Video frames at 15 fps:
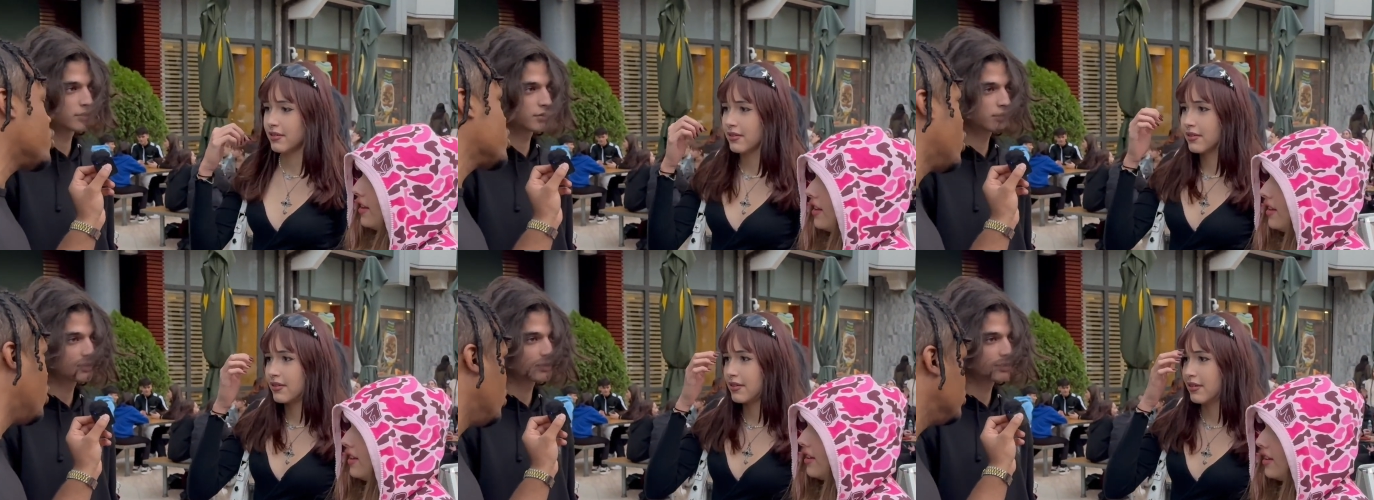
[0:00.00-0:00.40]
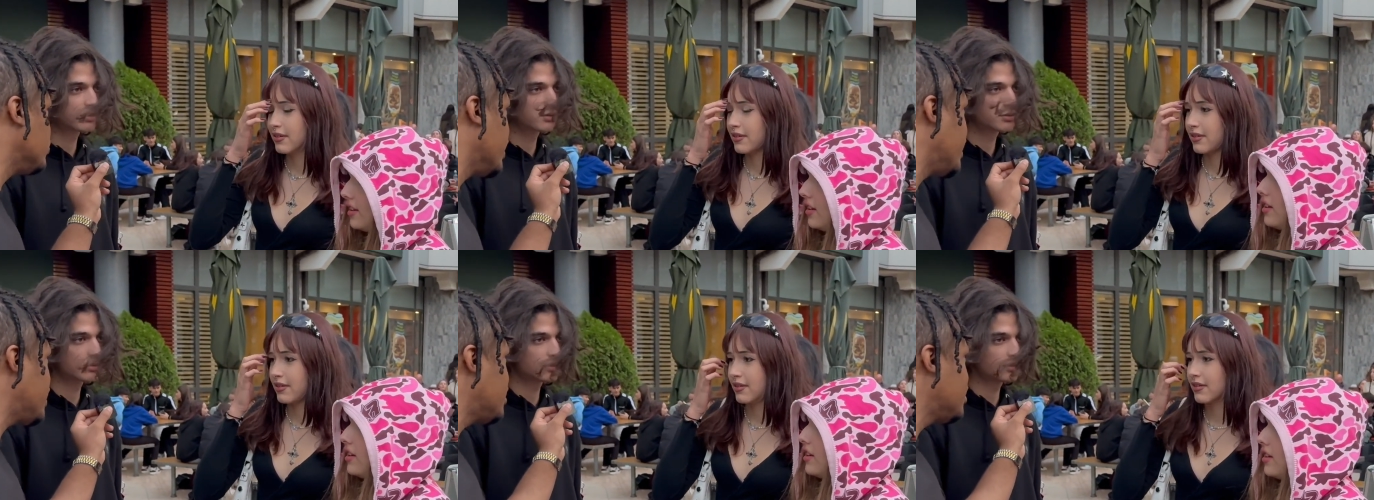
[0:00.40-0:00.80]
Speaker 1: you're old,
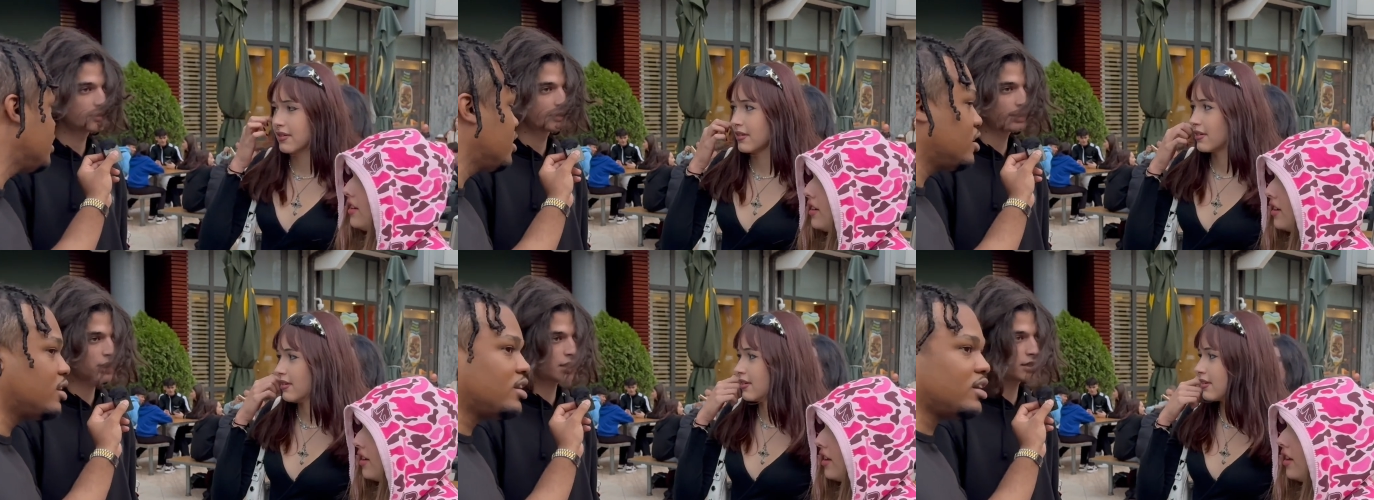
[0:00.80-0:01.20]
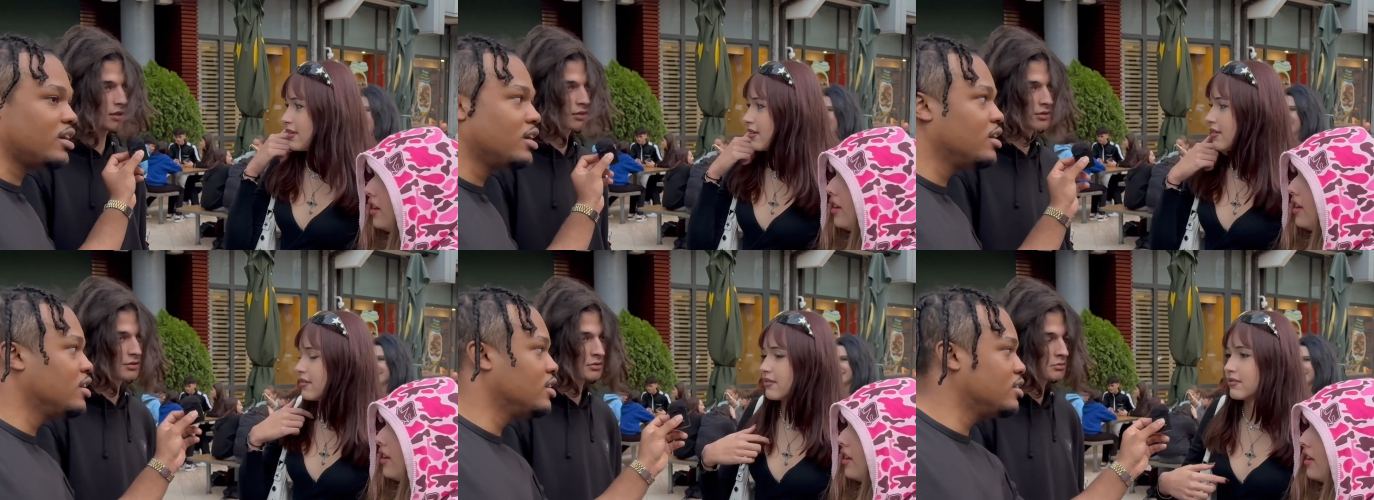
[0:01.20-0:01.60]
right? Yeah.
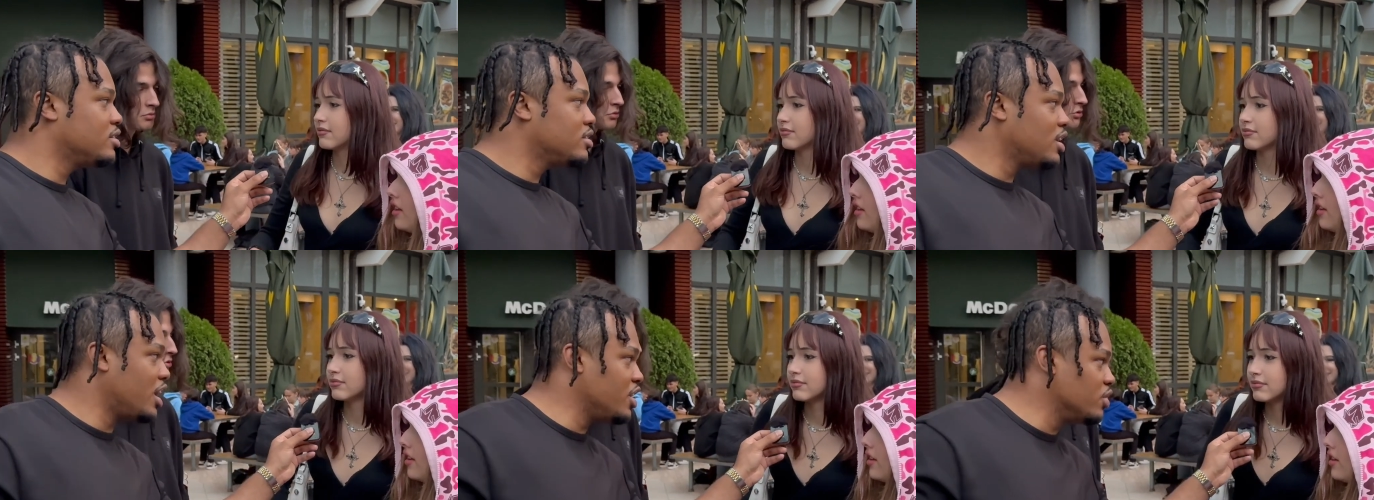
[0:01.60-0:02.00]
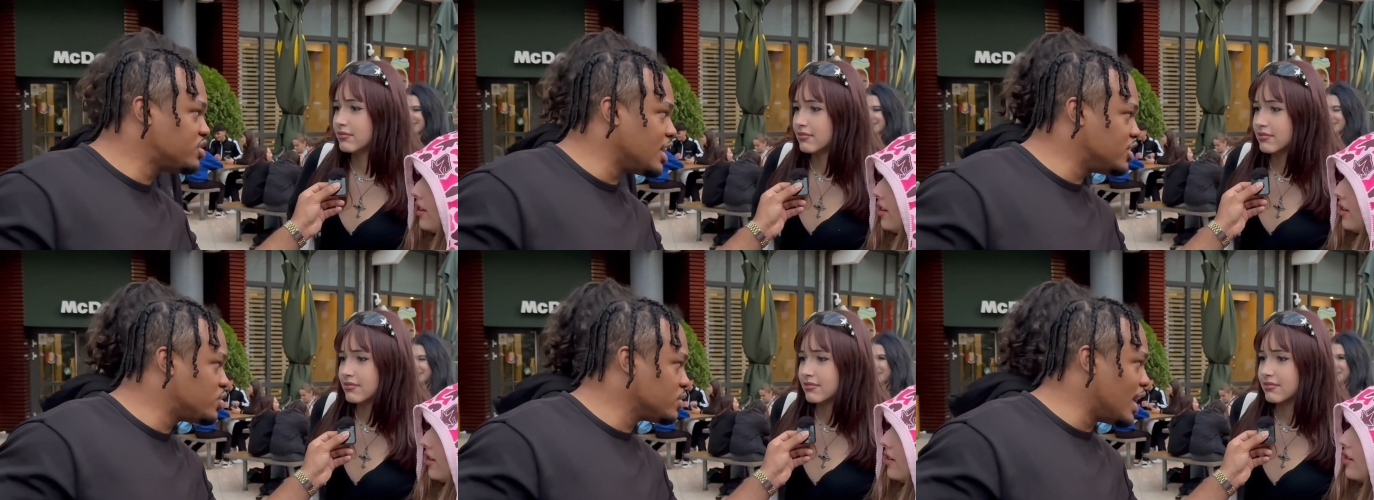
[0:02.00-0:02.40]
And you
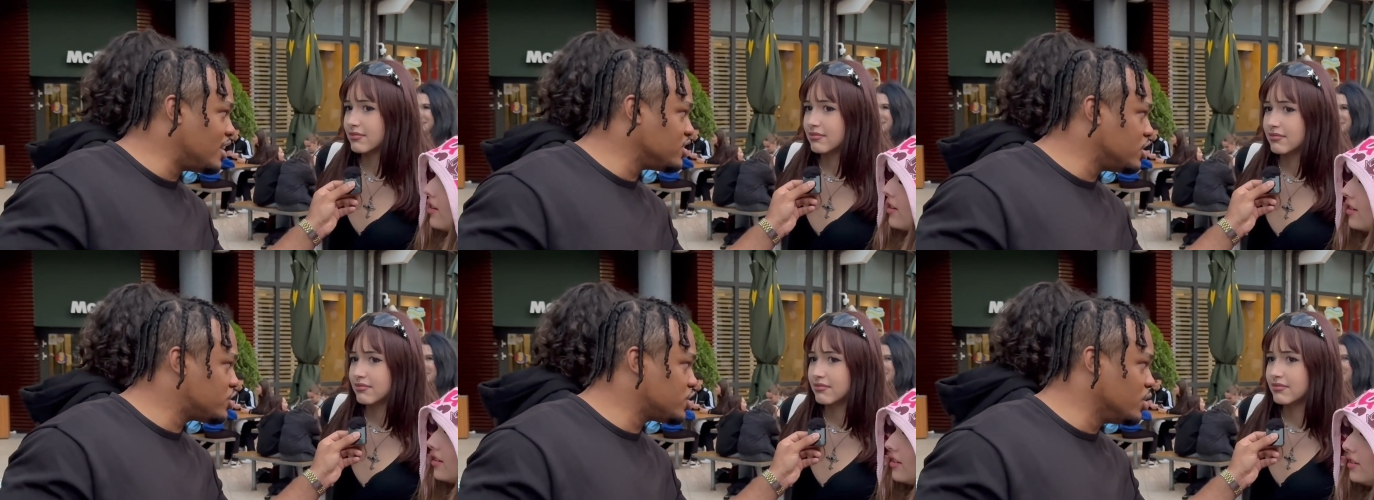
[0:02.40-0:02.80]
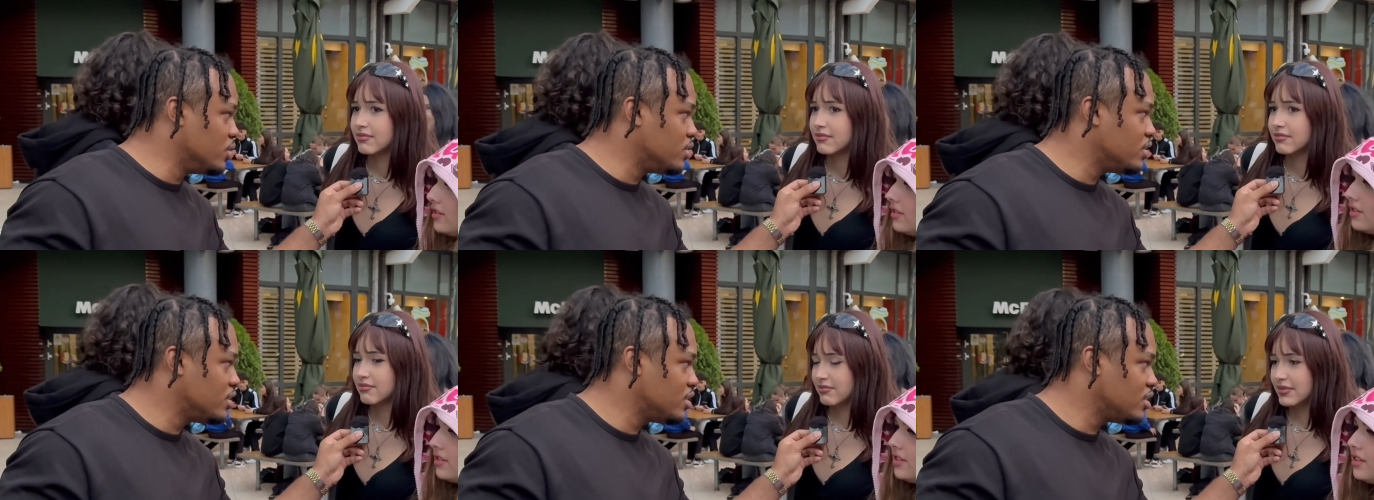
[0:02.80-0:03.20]
say 2002.
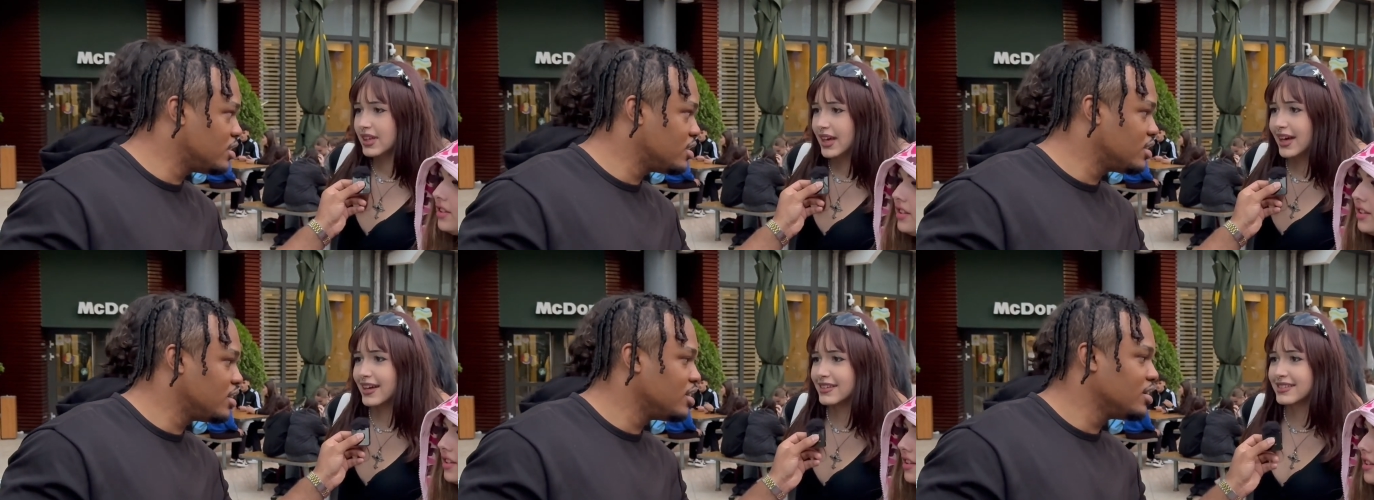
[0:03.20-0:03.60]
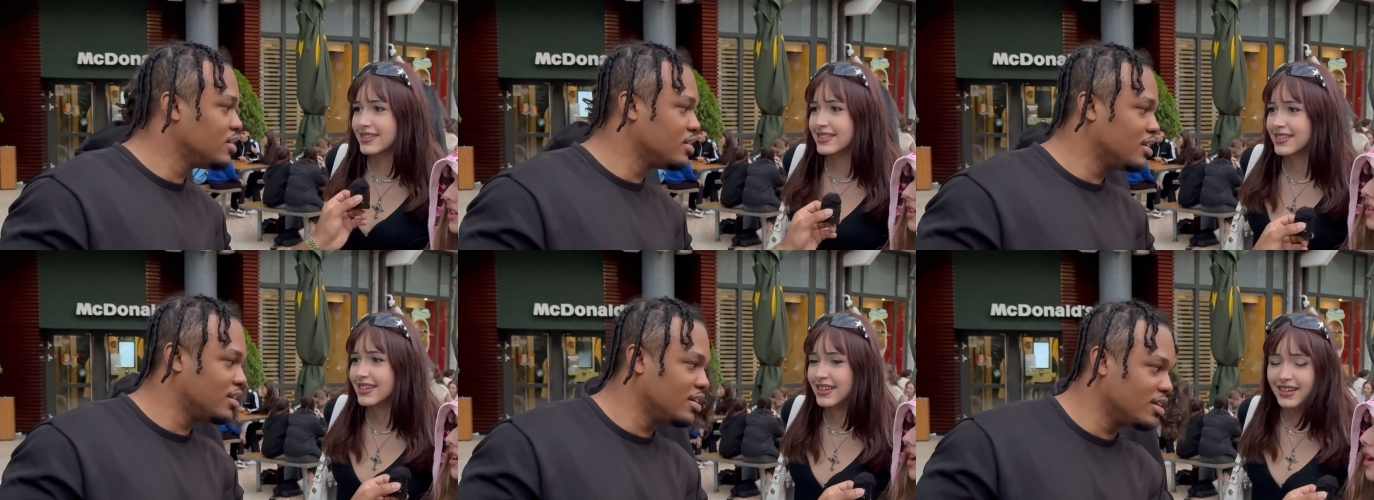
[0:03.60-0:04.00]
Speaker 2: Yes.
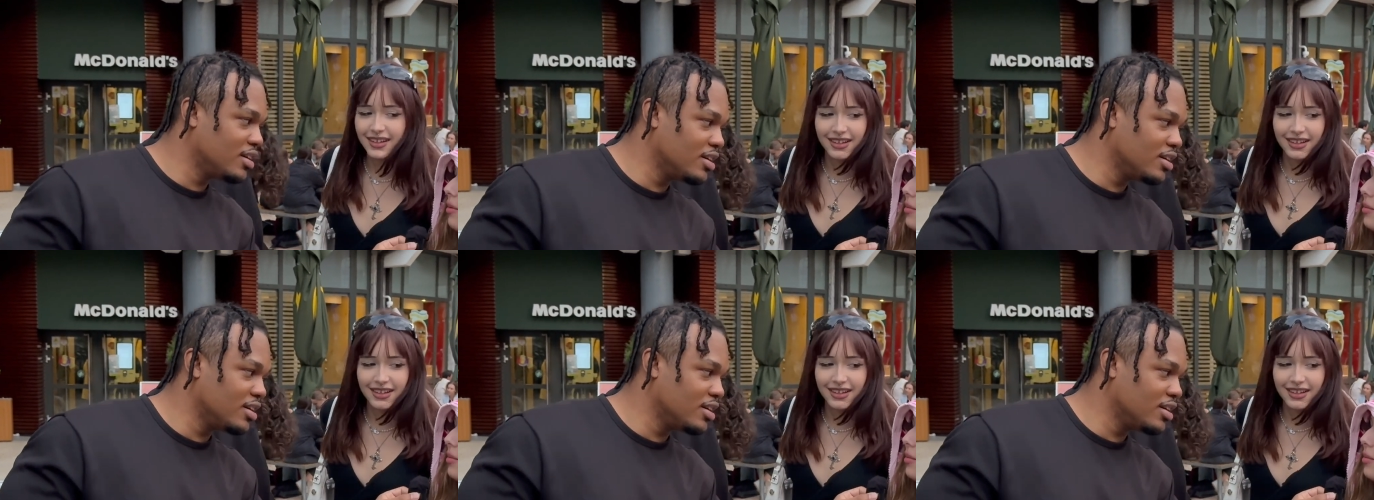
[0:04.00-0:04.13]
I